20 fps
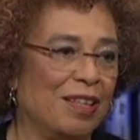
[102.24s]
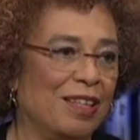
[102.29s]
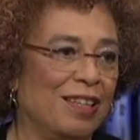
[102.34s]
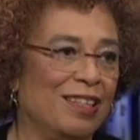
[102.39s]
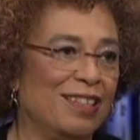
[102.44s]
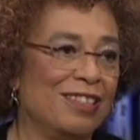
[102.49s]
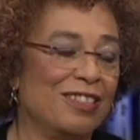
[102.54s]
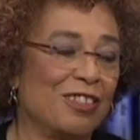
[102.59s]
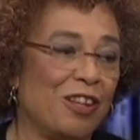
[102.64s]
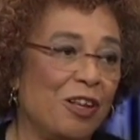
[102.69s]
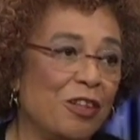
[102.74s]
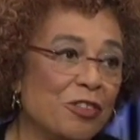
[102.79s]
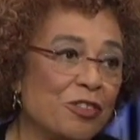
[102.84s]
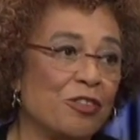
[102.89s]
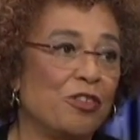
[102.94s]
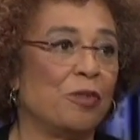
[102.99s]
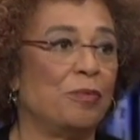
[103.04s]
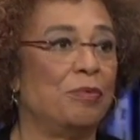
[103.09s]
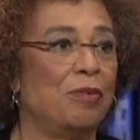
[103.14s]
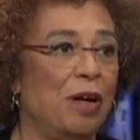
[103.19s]
this is
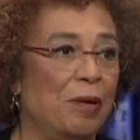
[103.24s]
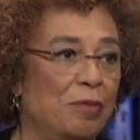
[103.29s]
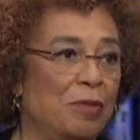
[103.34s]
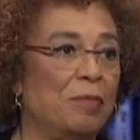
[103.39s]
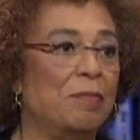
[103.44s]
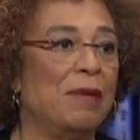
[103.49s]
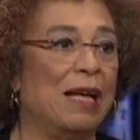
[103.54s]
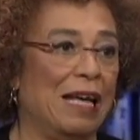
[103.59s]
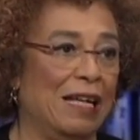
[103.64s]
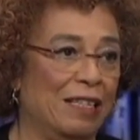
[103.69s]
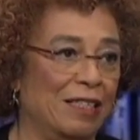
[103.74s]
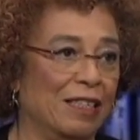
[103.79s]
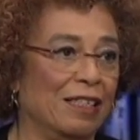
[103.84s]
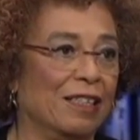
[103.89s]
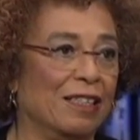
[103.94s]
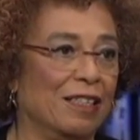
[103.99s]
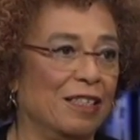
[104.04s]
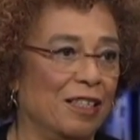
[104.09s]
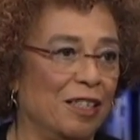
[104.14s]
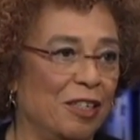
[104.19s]
also a
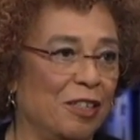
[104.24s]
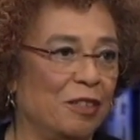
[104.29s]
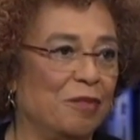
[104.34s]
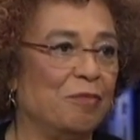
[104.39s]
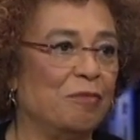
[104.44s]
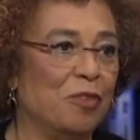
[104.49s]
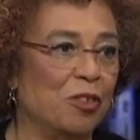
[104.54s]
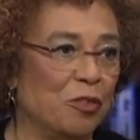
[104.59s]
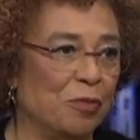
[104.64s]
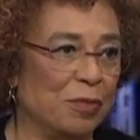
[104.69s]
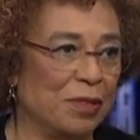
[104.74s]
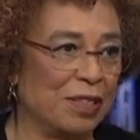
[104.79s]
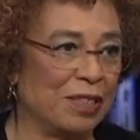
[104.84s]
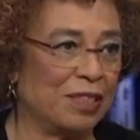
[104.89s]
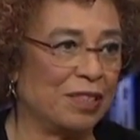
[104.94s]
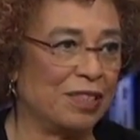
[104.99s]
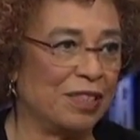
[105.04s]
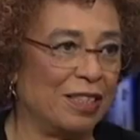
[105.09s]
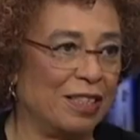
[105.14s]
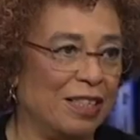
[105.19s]
problematic uh,
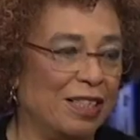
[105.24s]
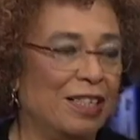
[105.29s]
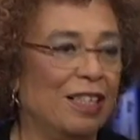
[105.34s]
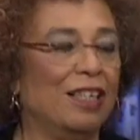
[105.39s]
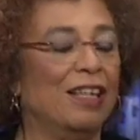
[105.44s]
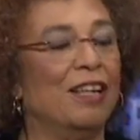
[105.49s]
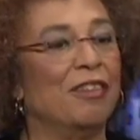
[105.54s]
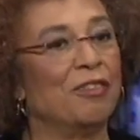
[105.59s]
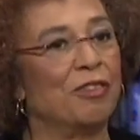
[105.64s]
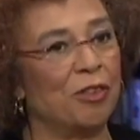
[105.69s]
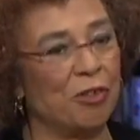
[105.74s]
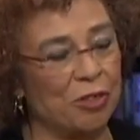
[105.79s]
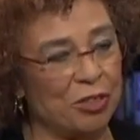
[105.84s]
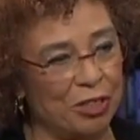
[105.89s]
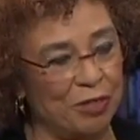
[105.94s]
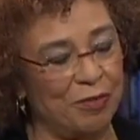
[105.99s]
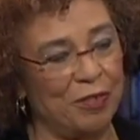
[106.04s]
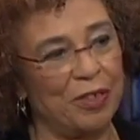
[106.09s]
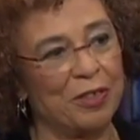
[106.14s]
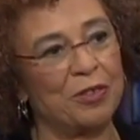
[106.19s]
moment. Uh, and those
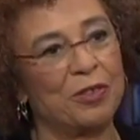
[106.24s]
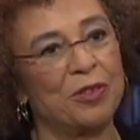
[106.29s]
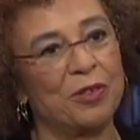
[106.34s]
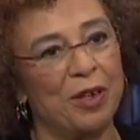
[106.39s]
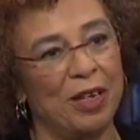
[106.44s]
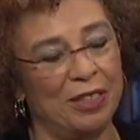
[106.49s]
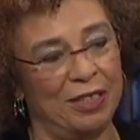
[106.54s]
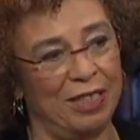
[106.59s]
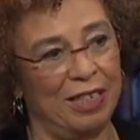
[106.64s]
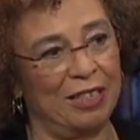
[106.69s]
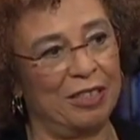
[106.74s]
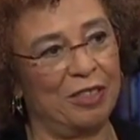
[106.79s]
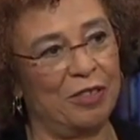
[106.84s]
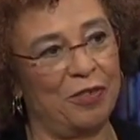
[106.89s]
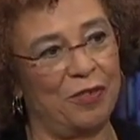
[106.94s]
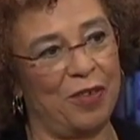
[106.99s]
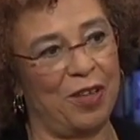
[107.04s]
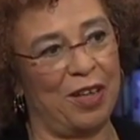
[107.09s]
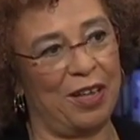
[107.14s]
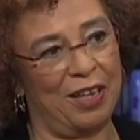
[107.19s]
of us who
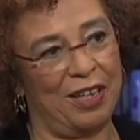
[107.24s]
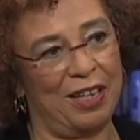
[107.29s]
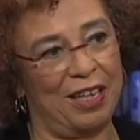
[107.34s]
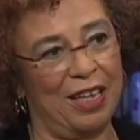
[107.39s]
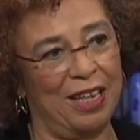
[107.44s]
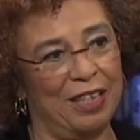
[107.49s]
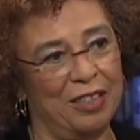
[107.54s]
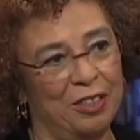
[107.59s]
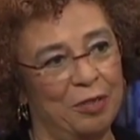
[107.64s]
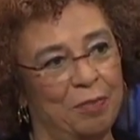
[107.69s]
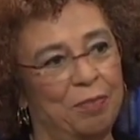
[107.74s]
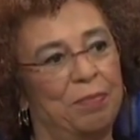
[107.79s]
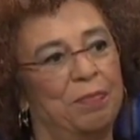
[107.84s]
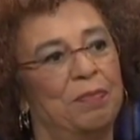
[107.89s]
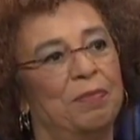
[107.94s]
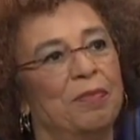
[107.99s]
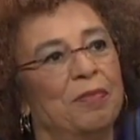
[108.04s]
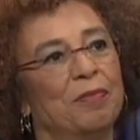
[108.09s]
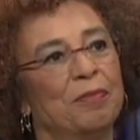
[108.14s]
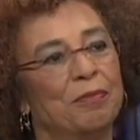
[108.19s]
identify as
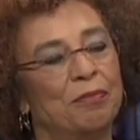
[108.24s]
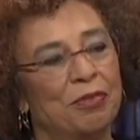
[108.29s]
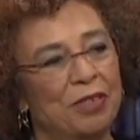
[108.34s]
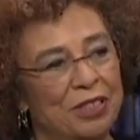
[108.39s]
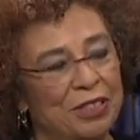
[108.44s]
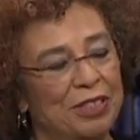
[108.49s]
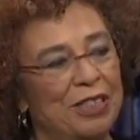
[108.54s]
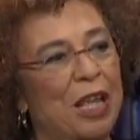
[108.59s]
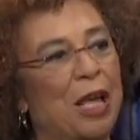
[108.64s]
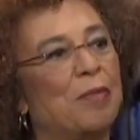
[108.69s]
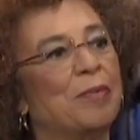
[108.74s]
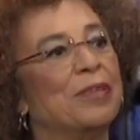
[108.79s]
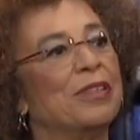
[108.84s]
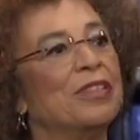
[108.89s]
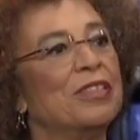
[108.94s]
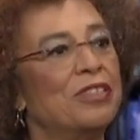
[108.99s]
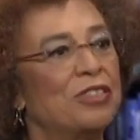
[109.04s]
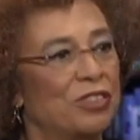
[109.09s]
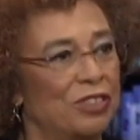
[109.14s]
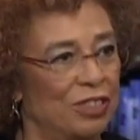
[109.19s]
prison
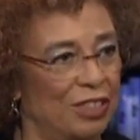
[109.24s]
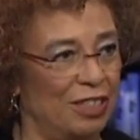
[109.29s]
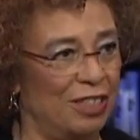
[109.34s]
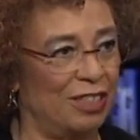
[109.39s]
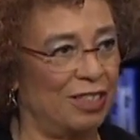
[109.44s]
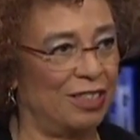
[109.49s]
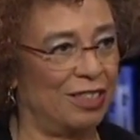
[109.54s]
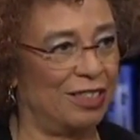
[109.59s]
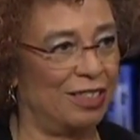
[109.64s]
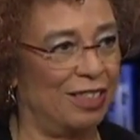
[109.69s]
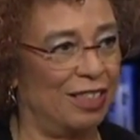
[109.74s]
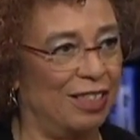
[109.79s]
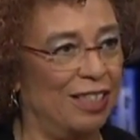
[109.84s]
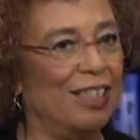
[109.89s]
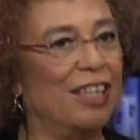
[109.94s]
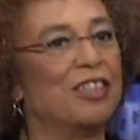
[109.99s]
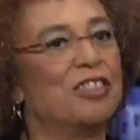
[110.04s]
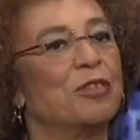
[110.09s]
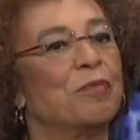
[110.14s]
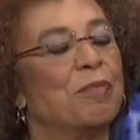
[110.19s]
abolitionists
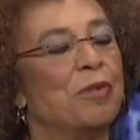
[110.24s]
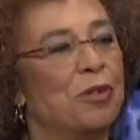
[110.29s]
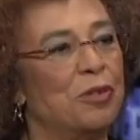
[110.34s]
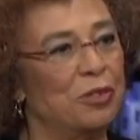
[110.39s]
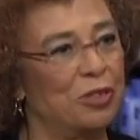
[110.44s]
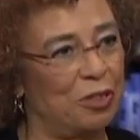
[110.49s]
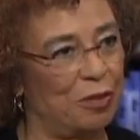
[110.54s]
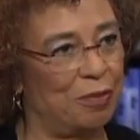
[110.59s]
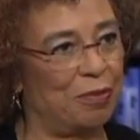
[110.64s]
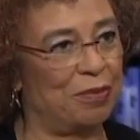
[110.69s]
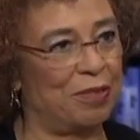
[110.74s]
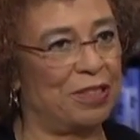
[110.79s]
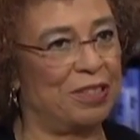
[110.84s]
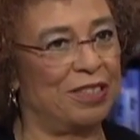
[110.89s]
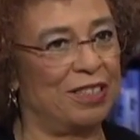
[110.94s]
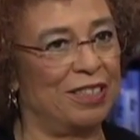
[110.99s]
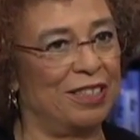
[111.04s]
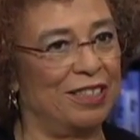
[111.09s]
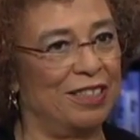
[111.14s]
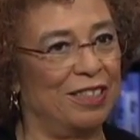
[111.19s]
as opposed to
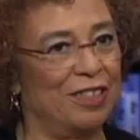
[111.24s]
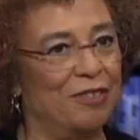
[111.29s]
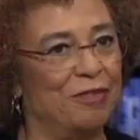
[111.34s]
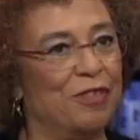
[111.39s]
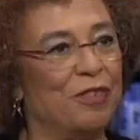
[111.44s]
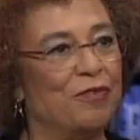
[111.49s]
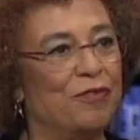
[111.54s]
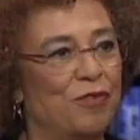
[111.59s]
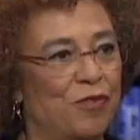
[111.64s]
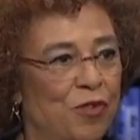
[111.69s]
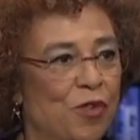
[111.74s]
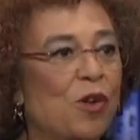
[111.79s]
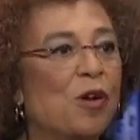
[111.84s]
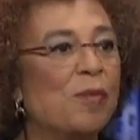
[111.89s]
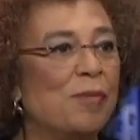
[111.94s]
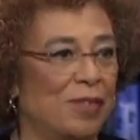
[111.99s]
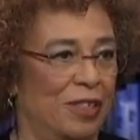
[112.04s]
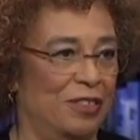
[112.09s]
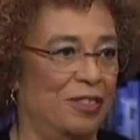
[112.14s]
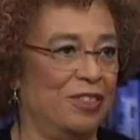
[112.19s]
prison
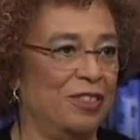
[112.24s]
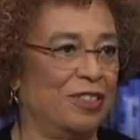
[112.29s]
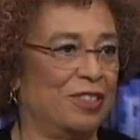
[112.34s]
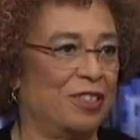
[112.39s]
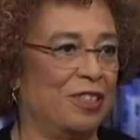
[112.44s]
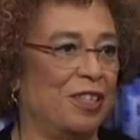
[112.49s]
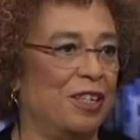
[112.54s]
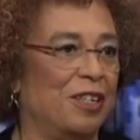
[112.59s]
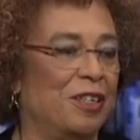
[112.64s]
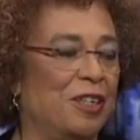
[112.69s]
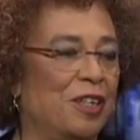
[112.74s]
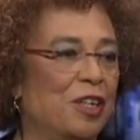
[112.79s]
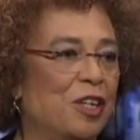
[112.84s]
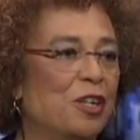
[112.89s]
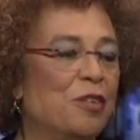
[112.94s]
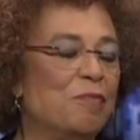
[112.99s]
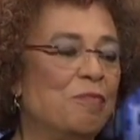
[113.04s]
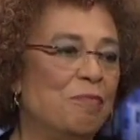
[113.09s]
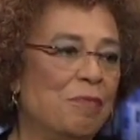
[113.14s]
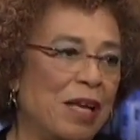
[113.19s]
reformers, uh,
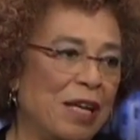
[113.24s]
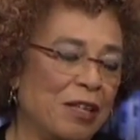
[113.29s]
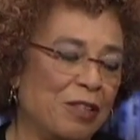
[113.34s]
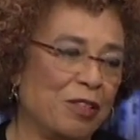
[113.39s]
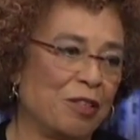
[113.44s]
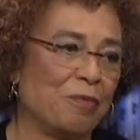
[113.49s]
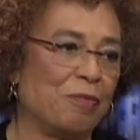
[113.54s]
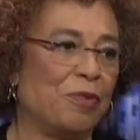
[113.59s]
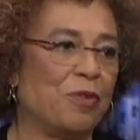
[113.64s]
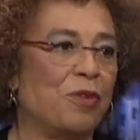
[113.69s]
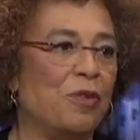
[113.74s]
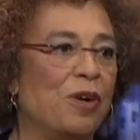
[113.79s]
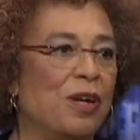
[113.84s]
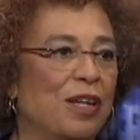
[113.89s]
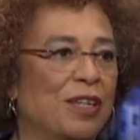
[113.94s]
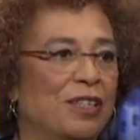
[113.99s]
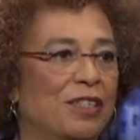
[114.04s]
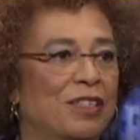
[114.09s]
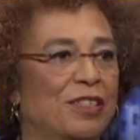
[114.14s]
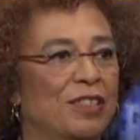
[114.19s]
make the
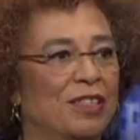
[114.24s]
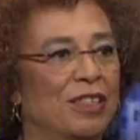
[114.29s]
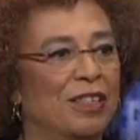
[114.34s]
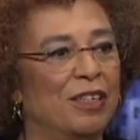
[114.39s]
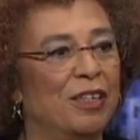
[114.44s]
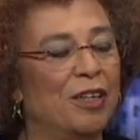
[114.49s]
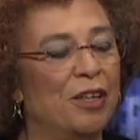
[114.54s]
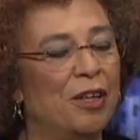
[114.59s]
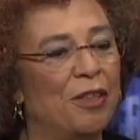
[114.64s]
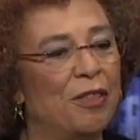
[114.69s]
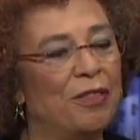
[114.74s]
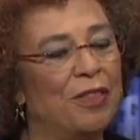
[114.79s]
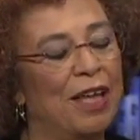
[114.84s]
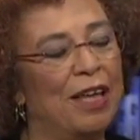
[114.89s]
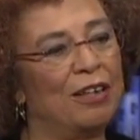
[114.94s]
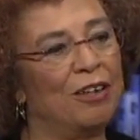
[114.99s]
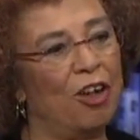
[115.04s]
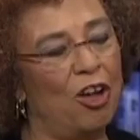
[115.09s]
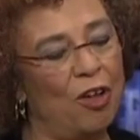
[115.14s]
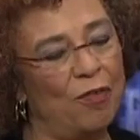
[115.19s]
point uh,
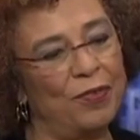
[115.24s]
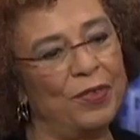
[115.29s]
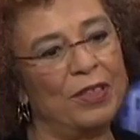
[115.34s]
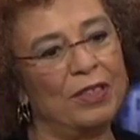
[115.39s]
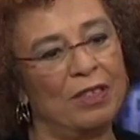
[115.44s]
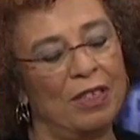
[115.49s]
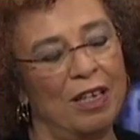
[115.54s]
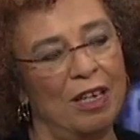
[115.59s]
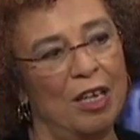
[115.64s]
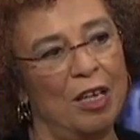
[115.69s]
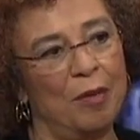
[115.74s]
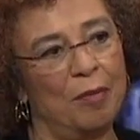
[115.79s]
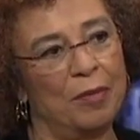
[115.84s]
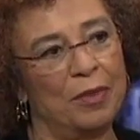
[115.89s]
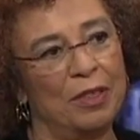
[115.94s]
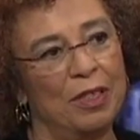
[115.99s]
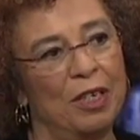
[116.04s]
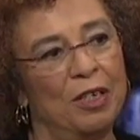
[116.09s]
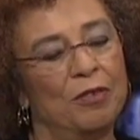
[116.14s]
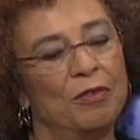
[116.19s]
that
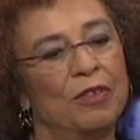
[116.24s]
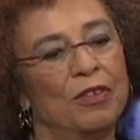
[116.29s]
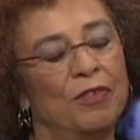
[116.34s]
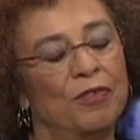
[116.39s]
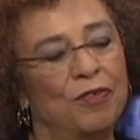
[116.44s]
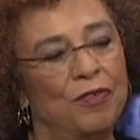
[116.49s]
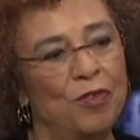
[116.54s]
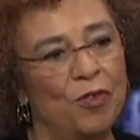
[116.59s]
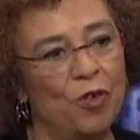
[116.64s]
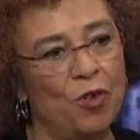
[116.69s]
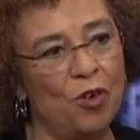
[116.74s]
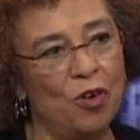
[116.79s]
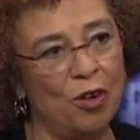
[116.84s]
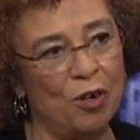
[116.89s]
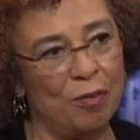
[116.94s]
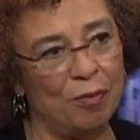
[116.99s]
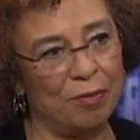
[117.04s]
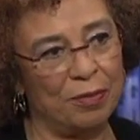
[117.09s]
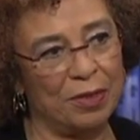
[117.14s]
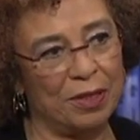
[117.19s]
oftentimes
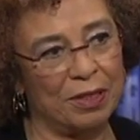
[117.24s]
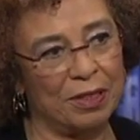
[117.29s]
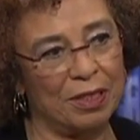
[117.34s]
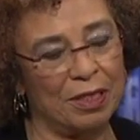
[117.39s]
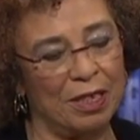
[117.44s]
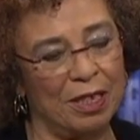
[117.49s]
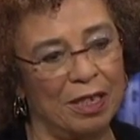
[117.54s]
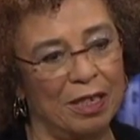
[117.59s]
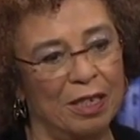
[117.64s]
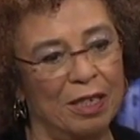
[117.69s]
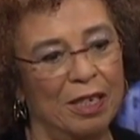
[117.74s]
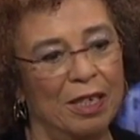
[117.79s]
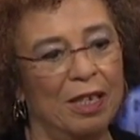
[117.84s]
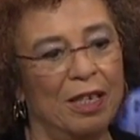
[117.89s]
reforms uh,